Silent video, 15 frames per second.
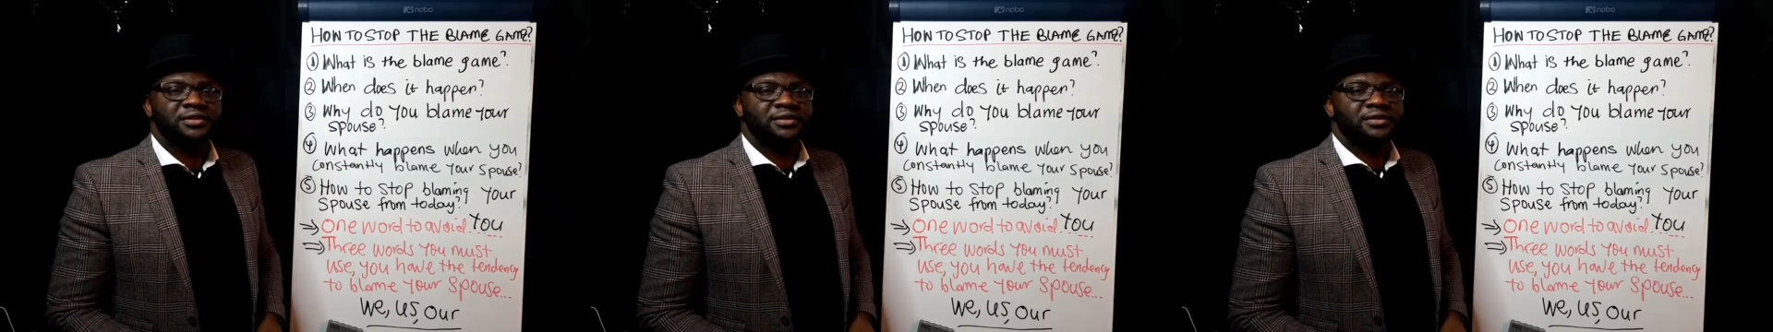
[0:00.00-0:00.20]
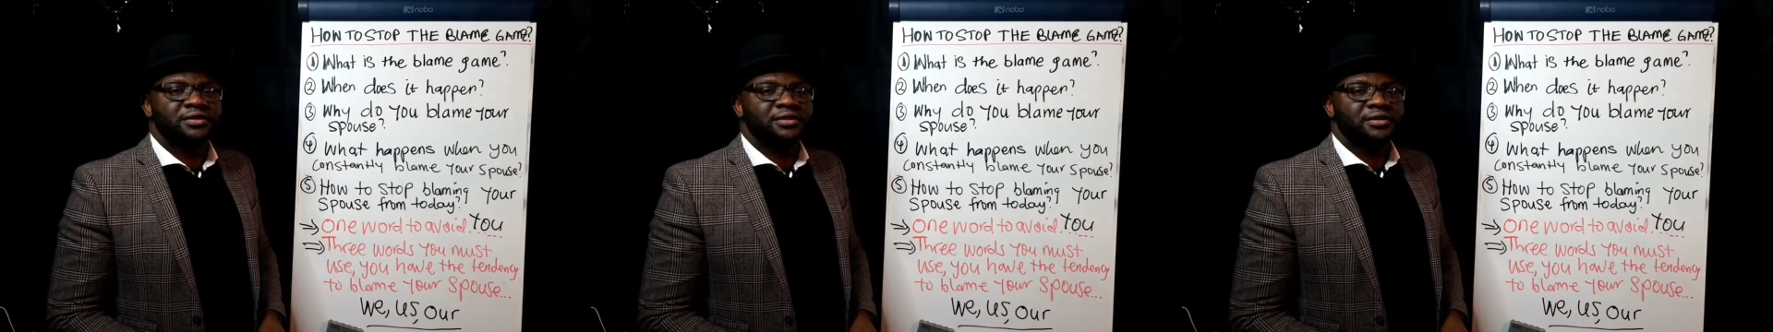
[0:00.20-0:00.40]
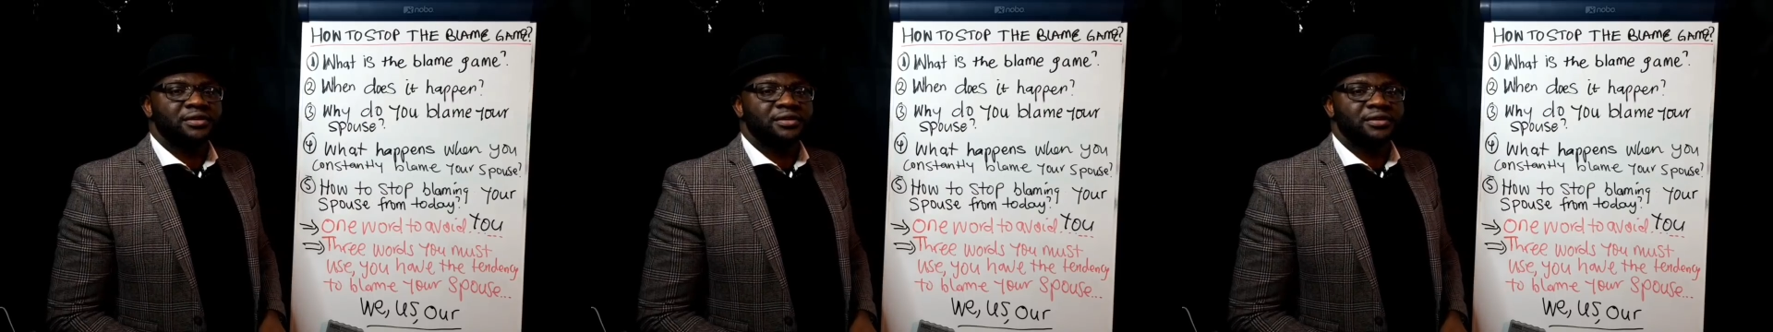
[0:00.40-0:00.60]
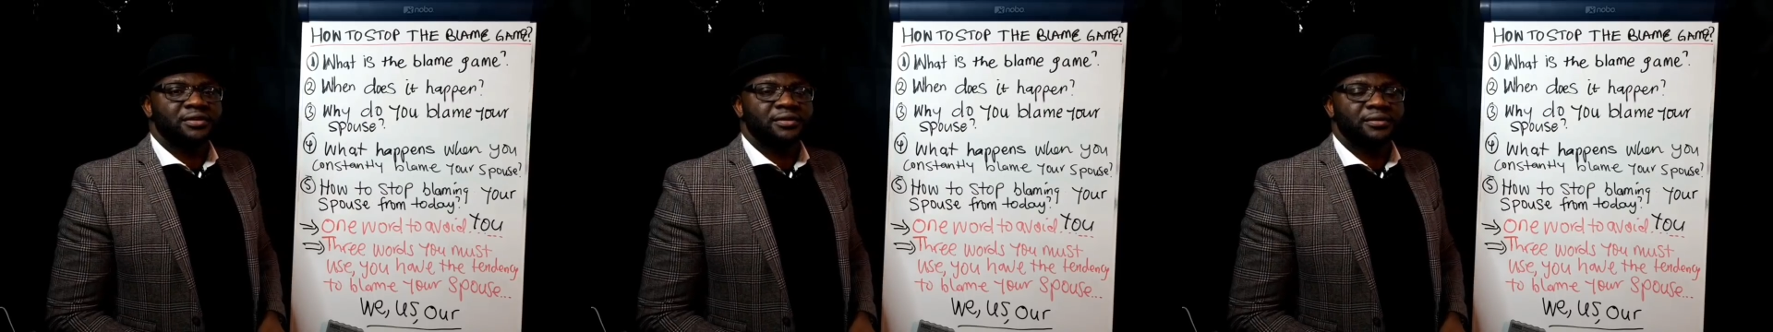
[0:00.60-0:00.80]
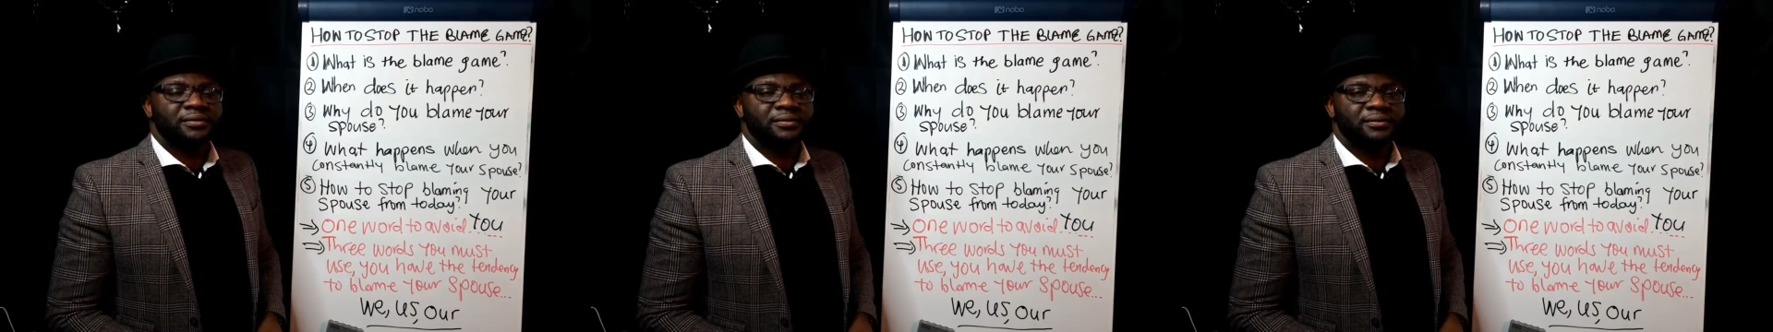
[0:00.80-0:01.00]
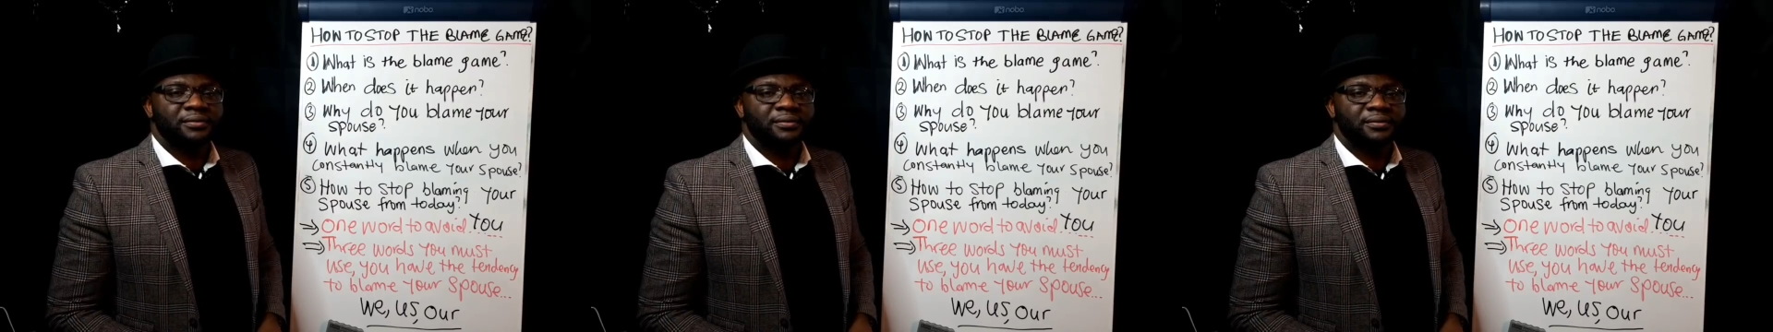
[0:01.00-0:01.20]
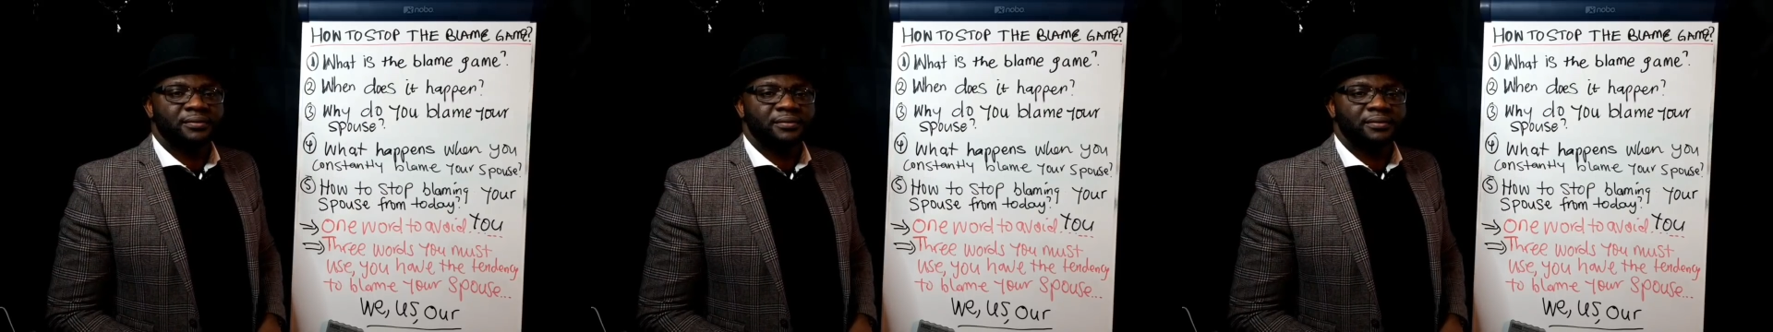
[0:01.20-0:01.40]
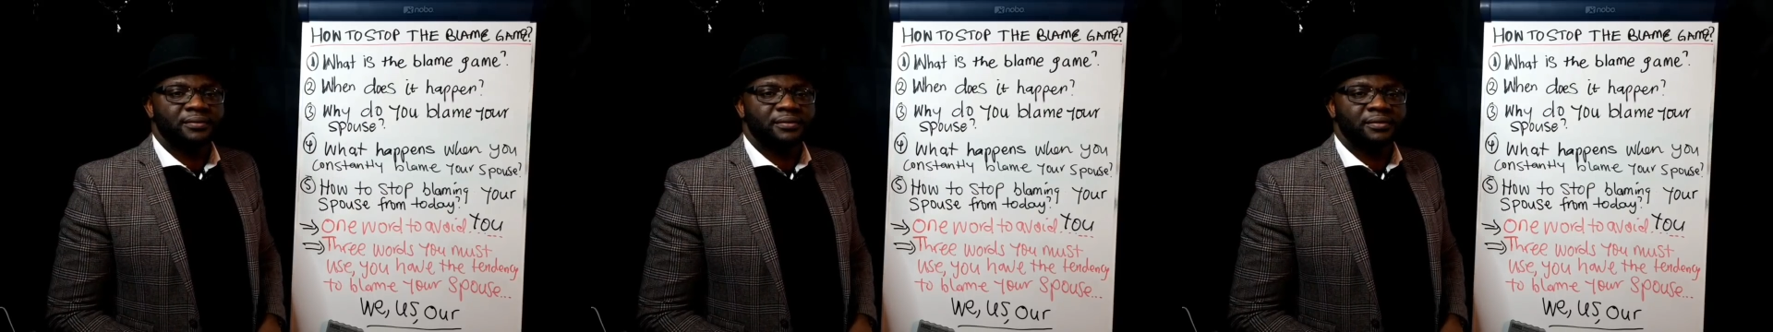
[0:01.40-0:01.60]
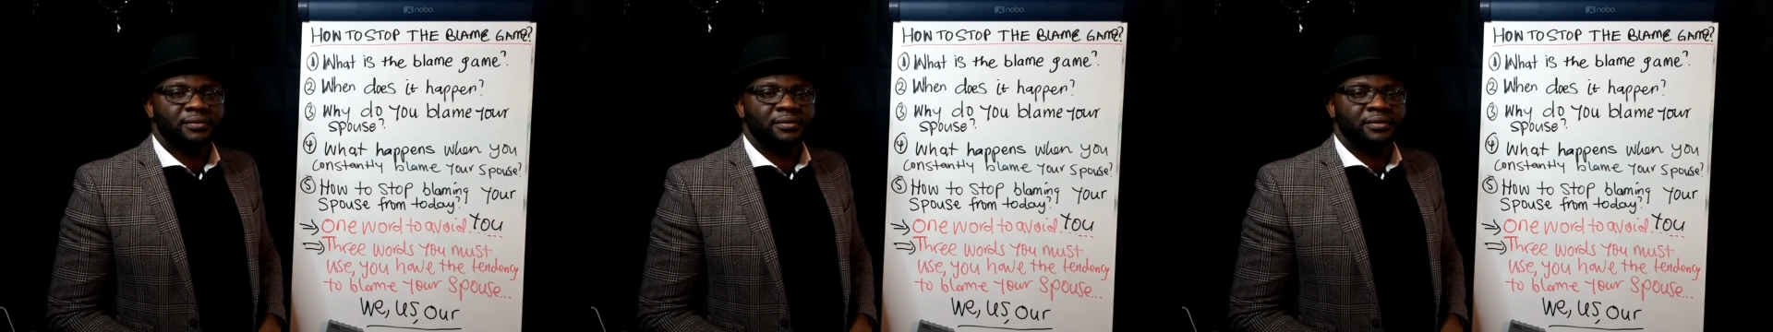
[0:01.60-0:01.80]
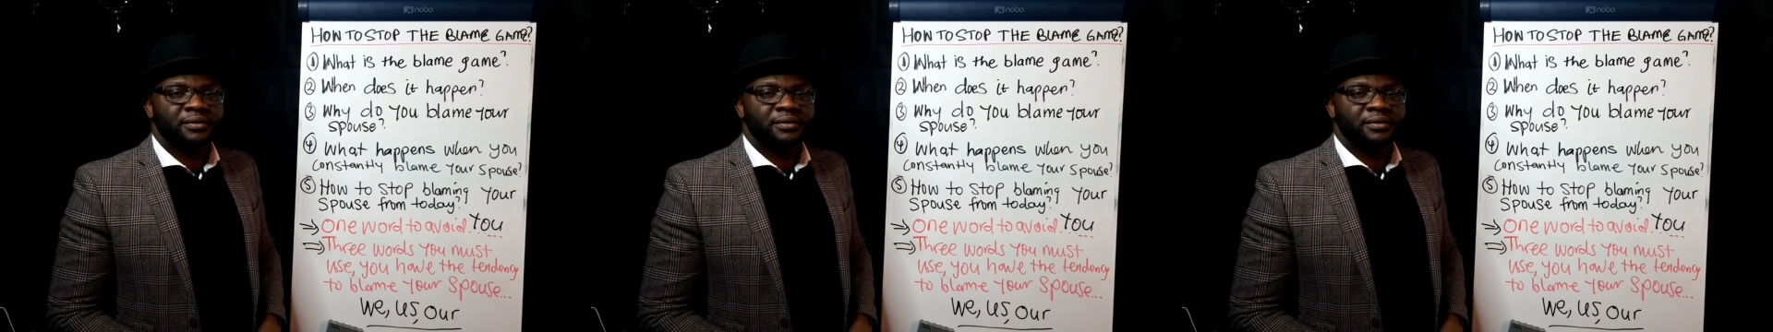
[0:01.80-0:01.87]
(no one is talking)